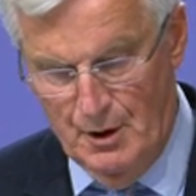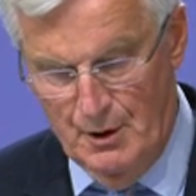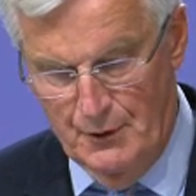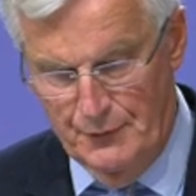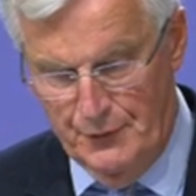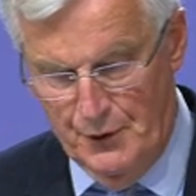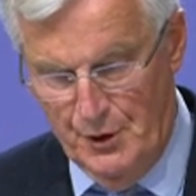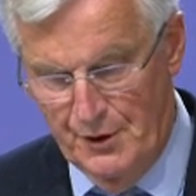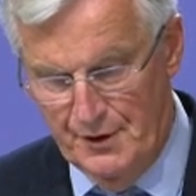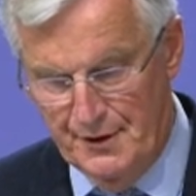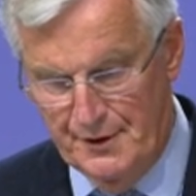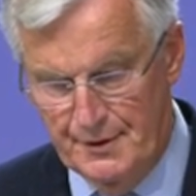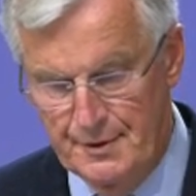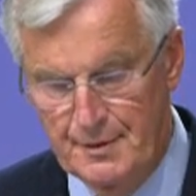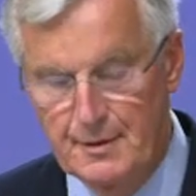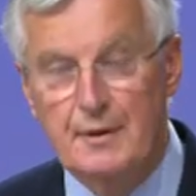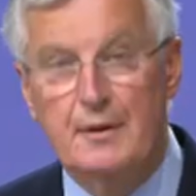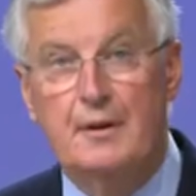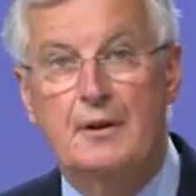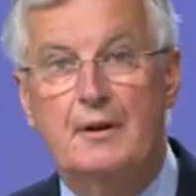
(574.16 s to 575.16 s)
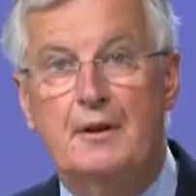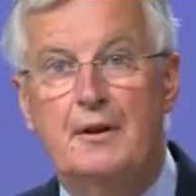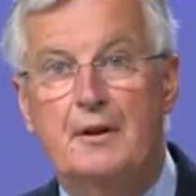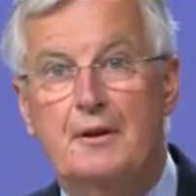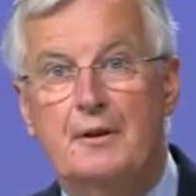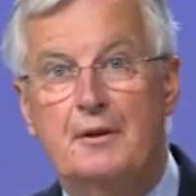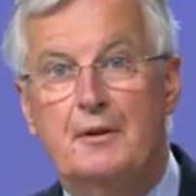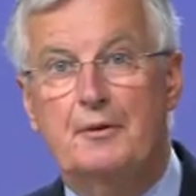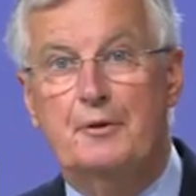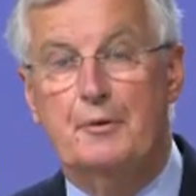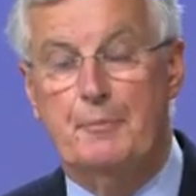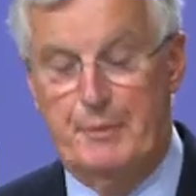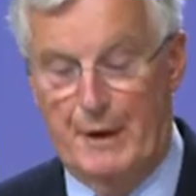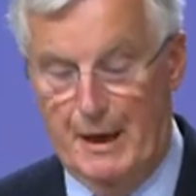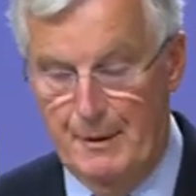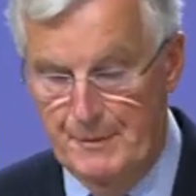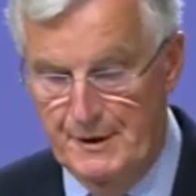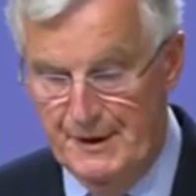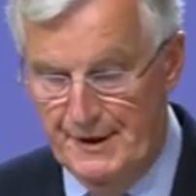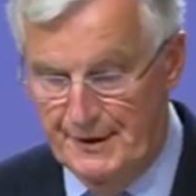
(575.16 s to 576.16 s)
First, the
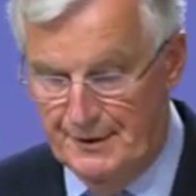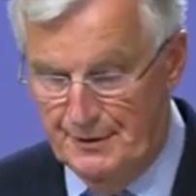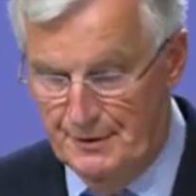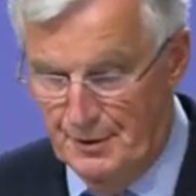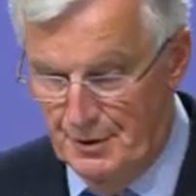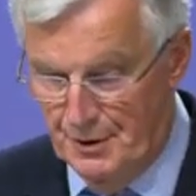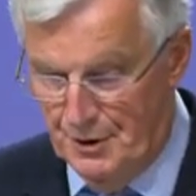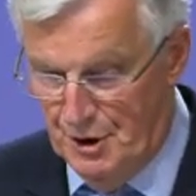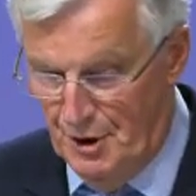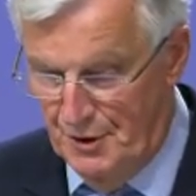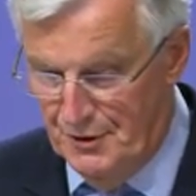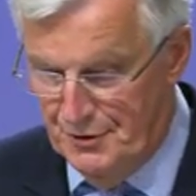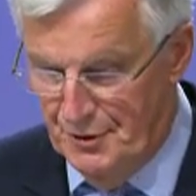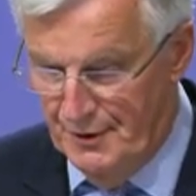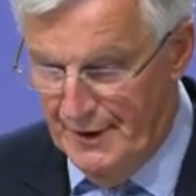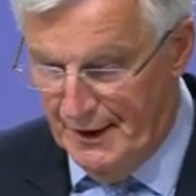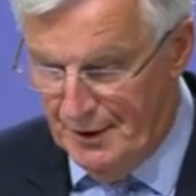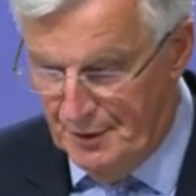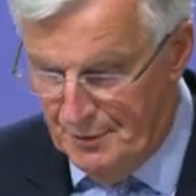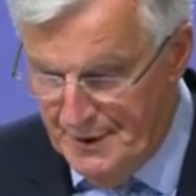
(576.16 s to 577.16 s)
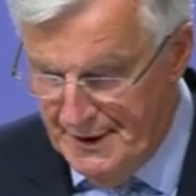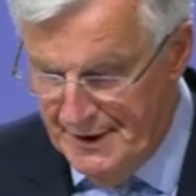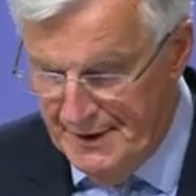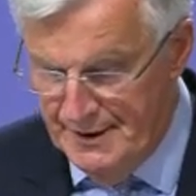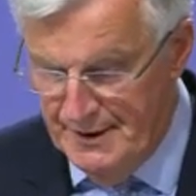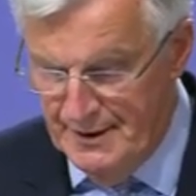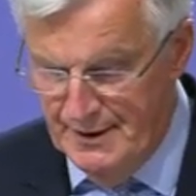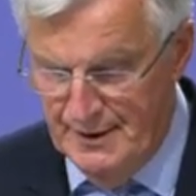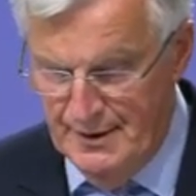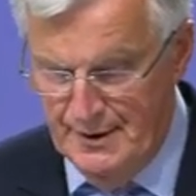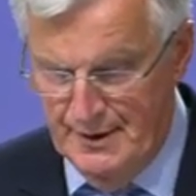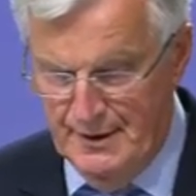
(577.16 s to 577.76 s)
Prime Minister Johnson agreed